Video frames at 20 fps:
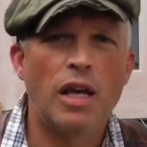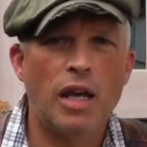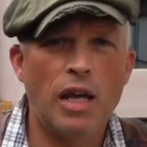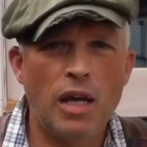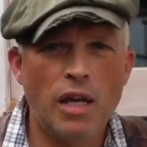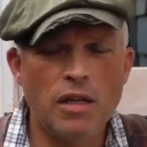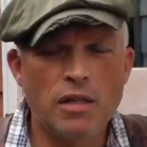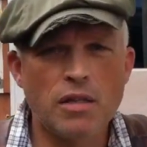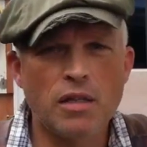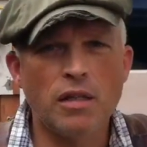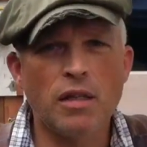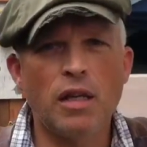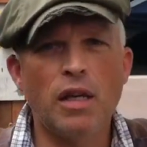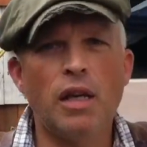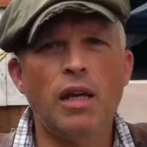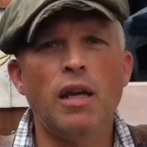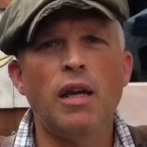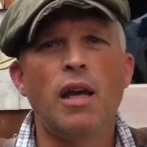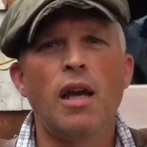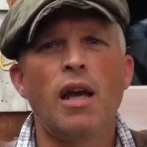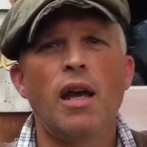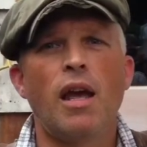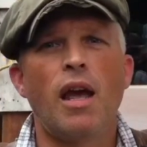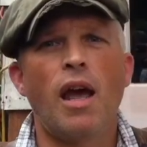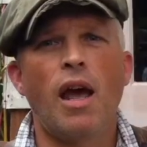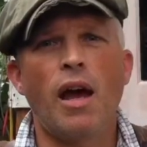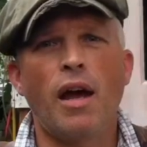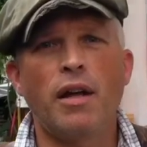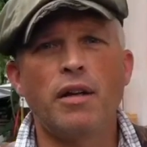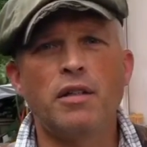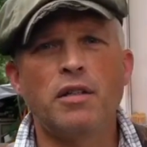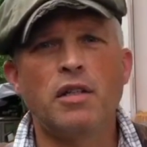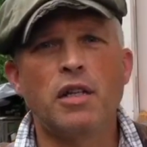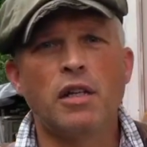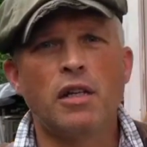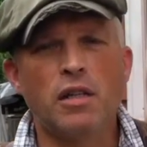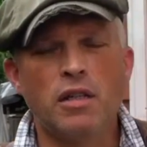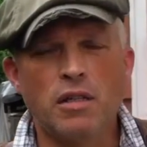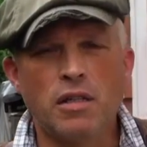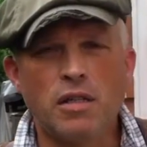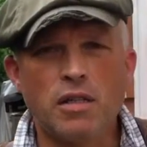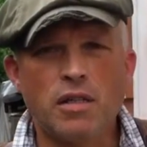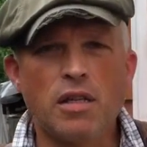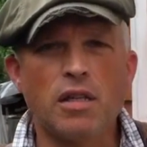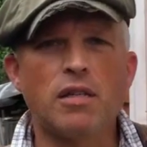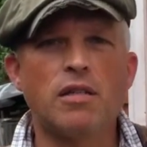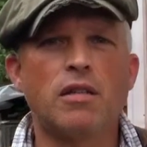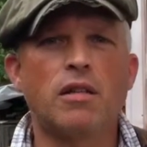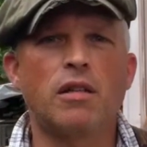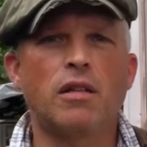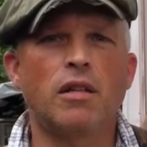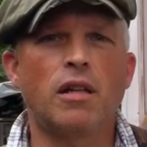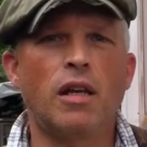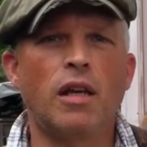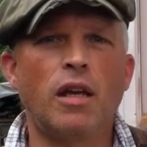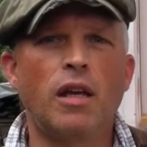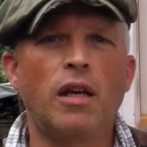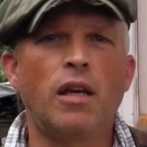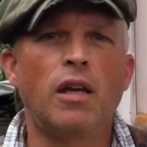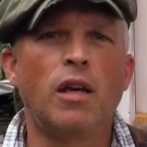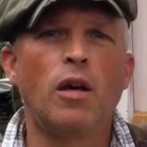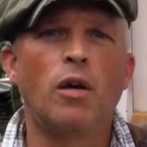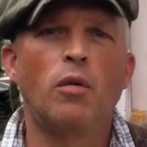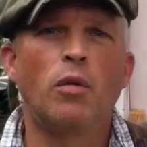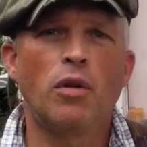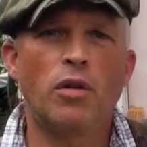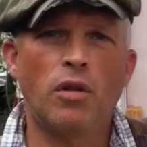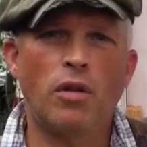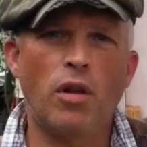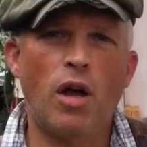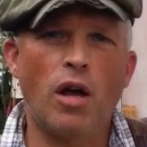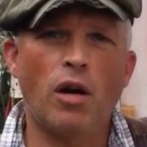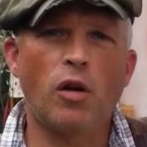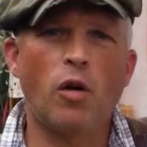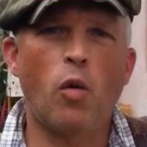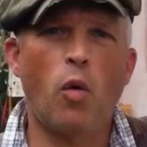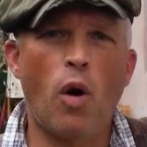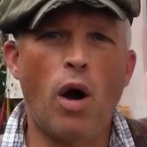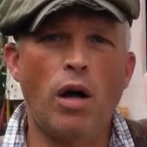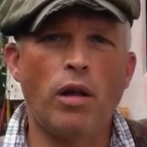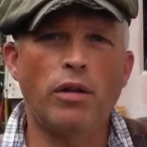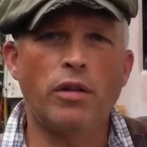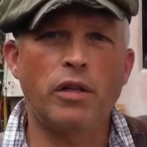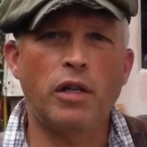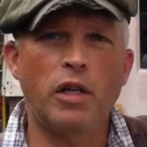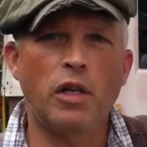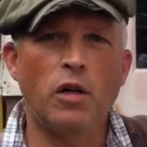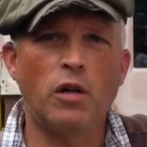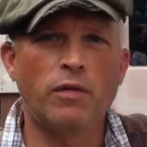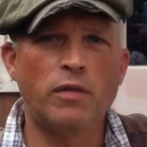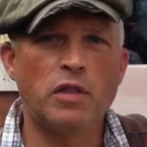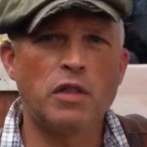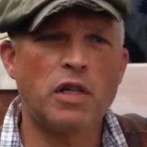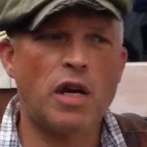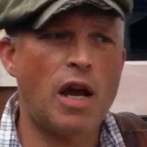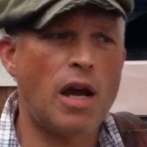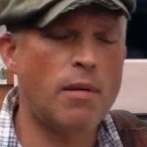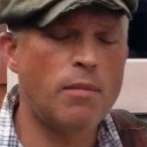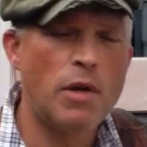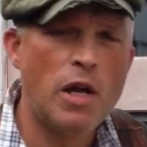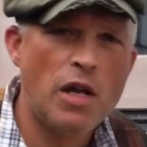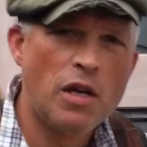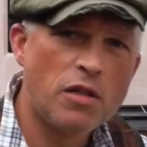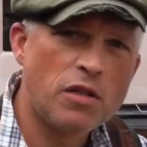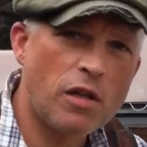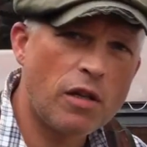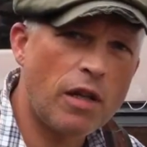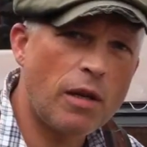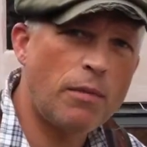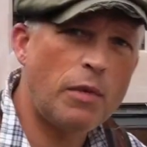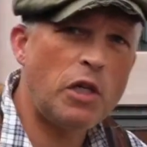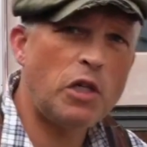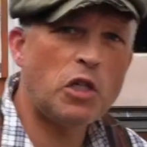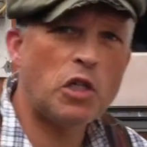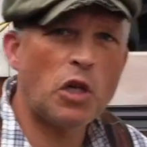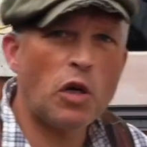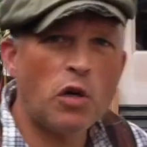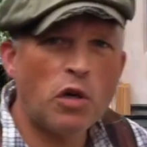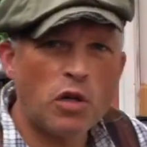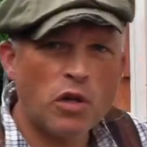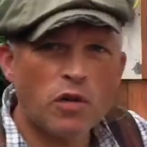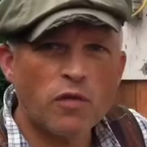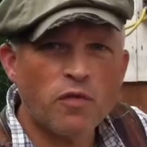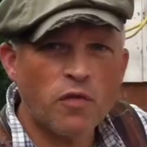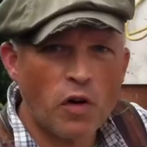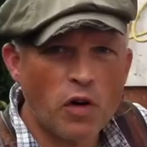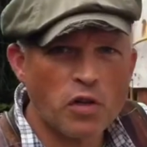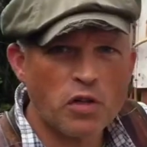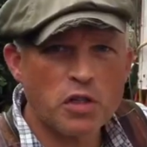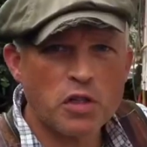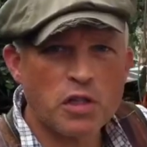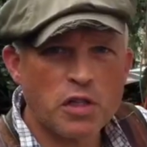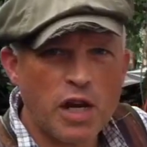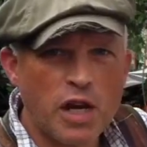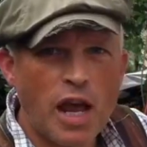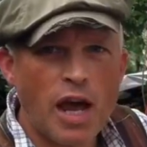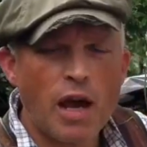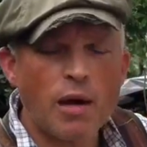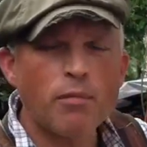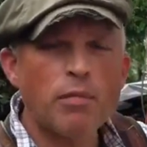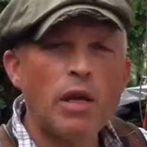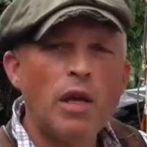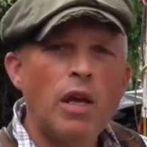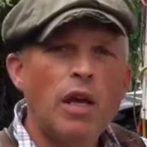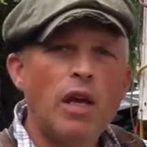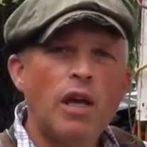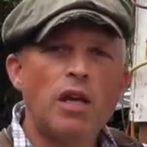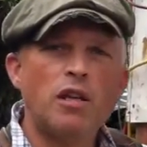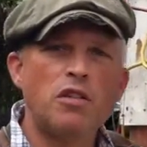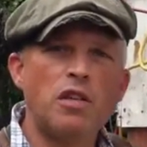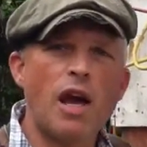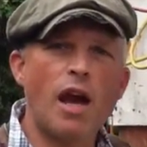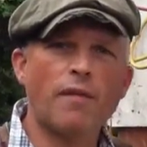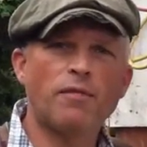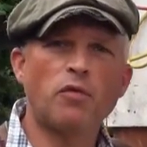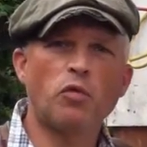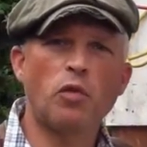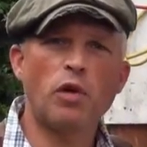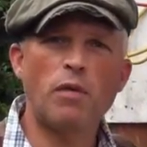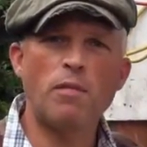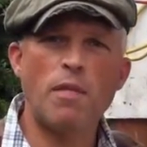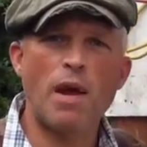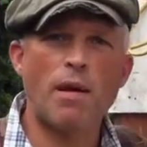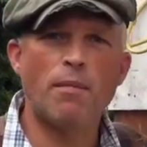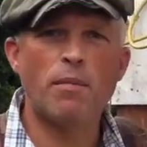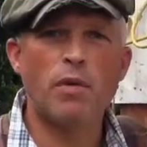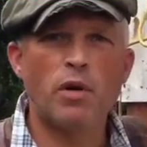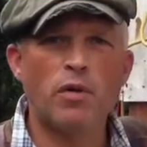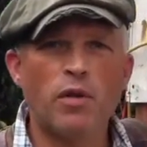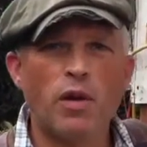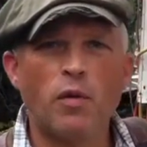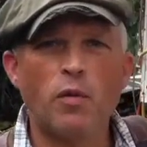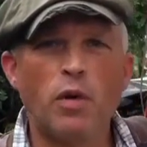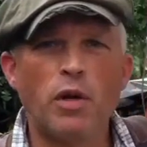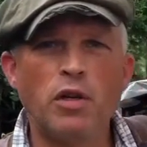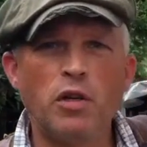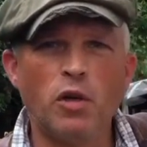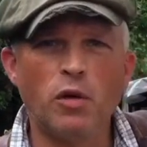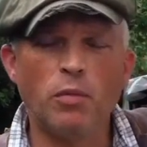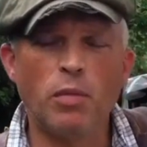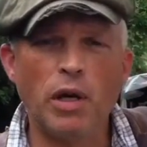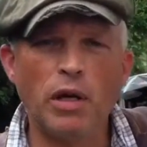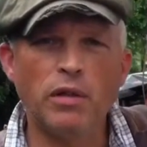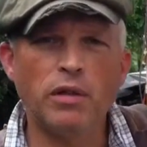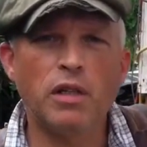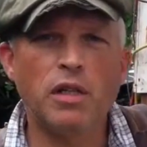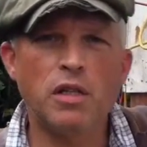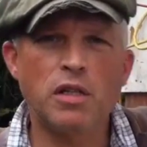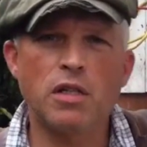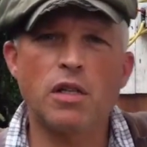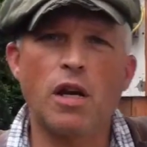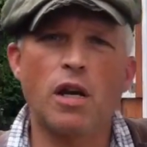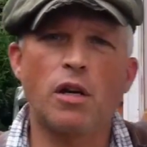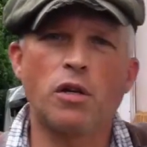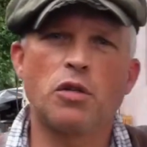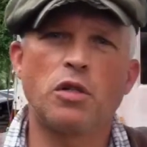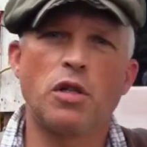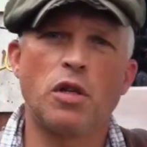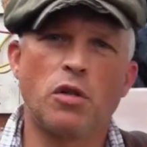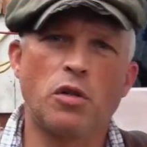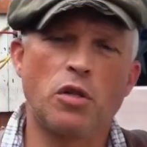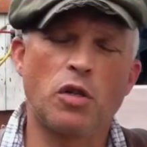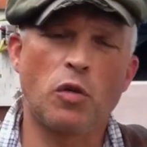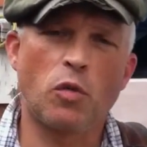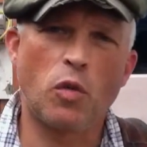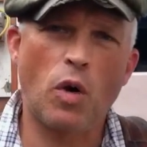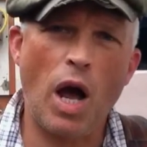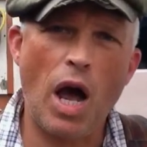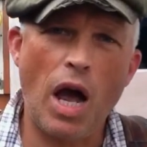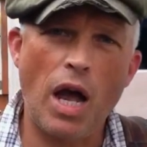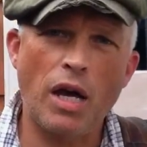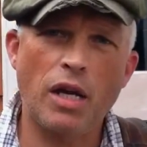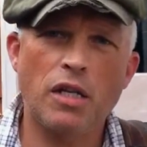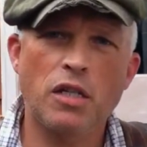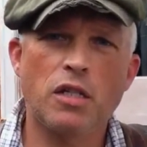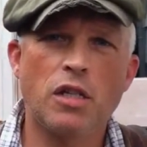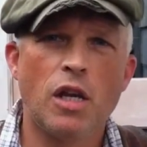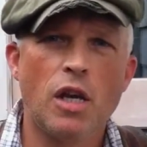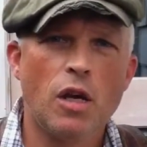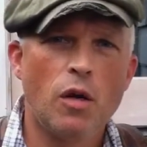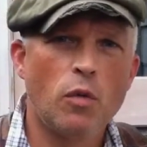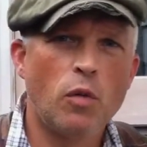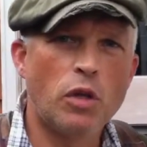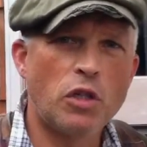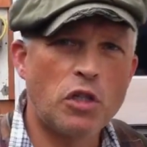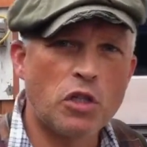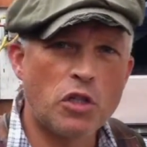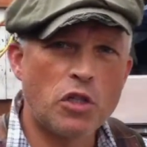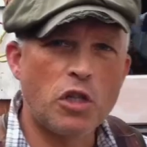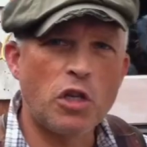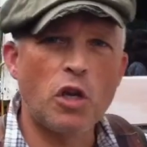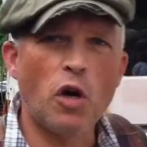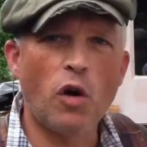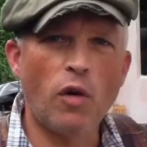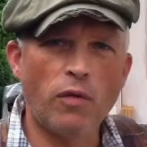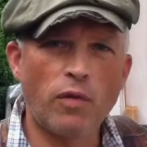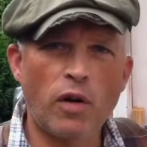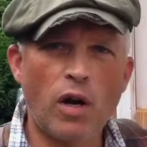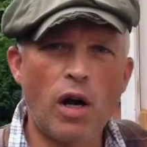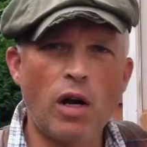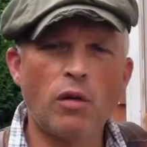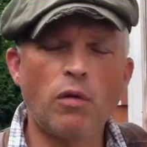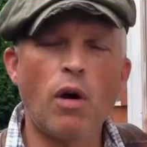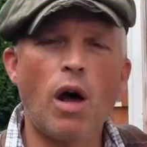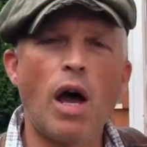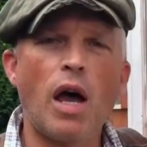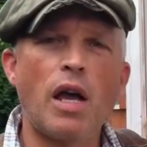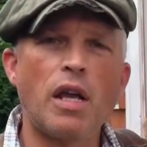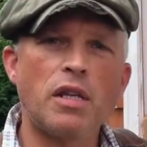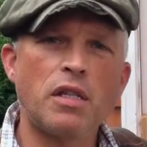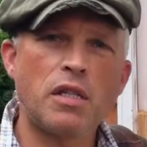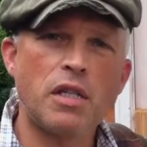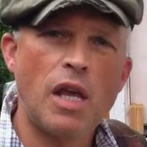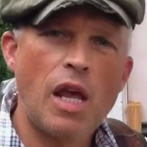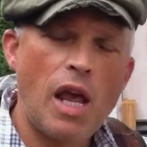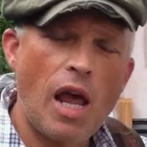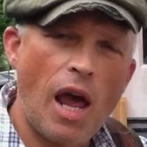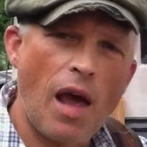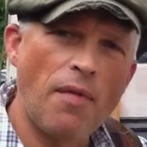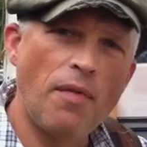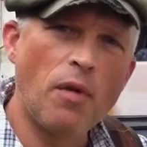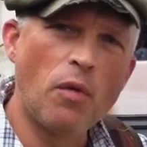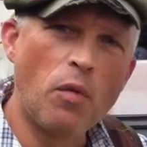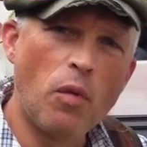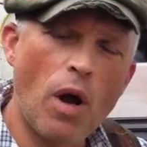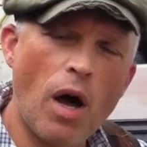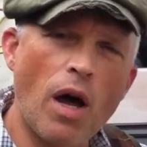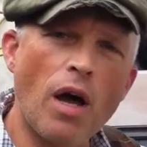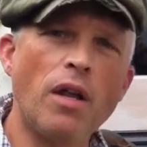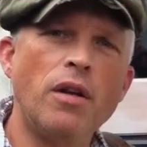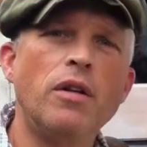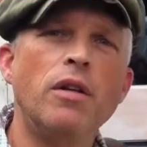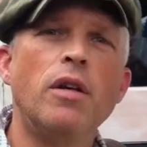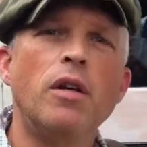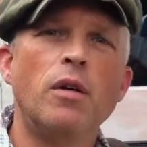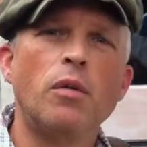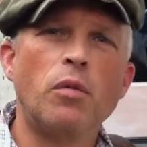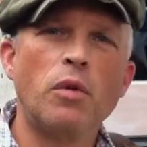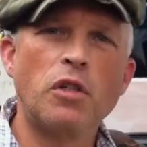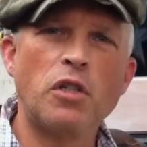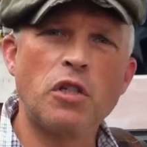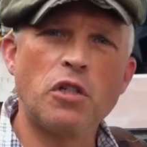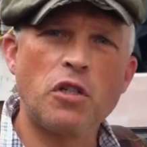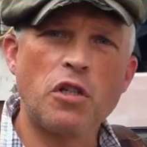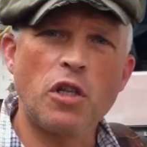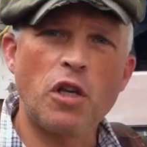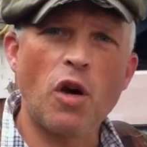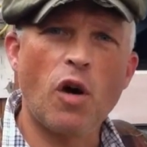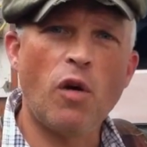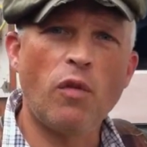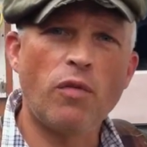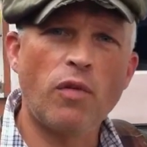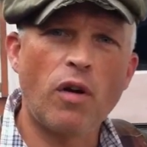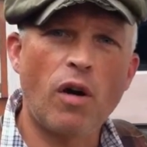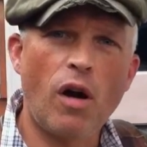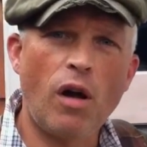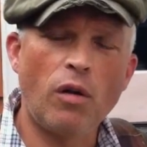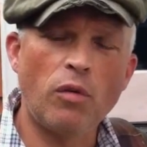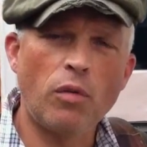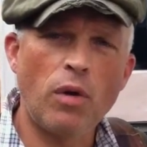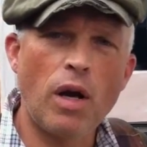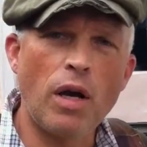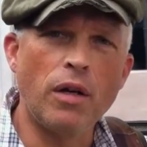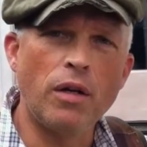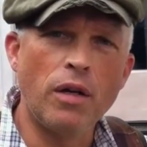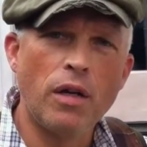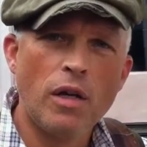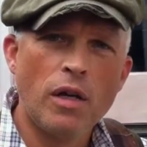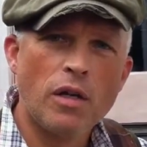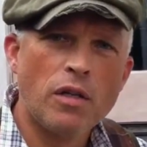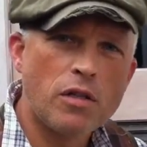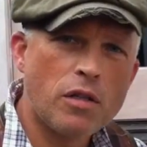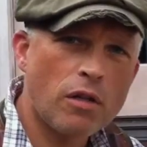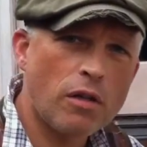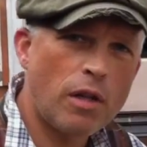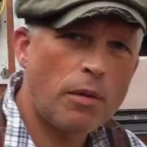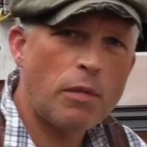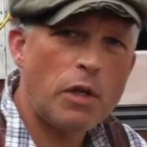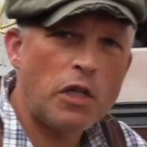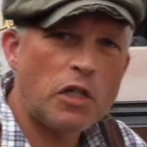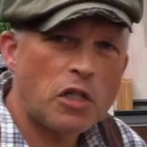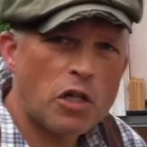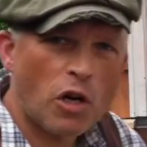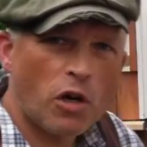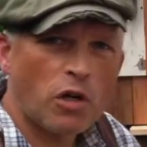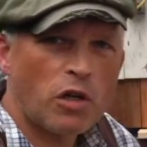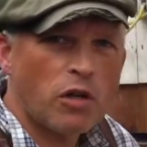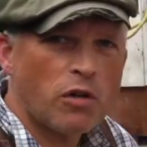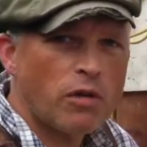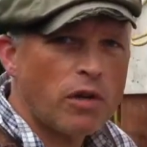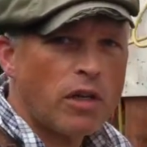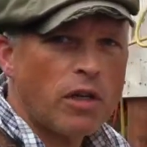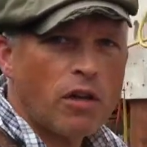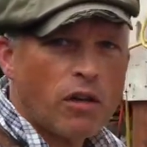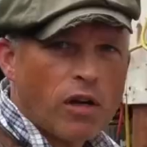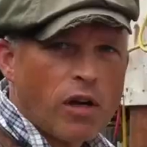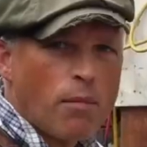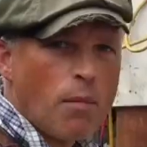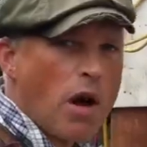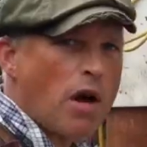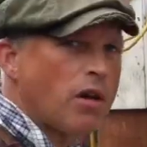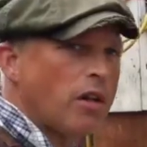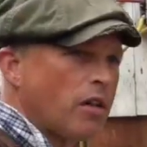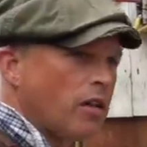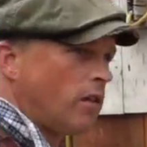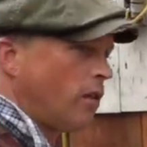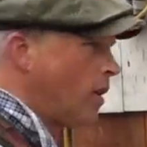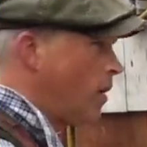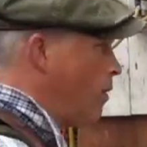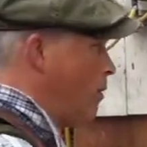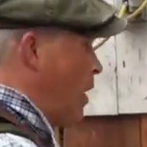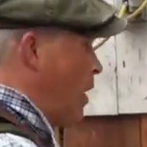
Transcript: easily and consistently with a lot of quality over time. So let me show you the first step. Is you have to remember that when you're building stairs, there's a rise, which is the overall rise, and the run, which is the overall run. So let me show you in here. Come on in a little